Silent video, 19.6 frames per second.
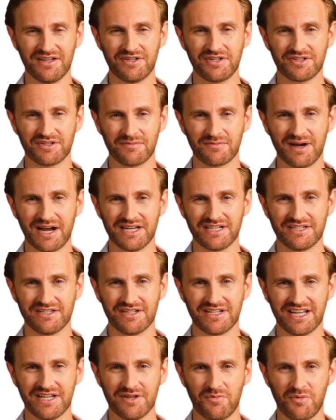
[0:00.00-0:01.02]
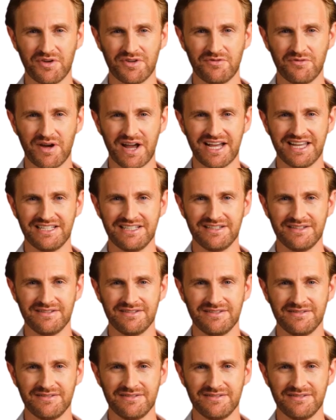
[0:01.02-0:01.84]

you to monitor keyword ranks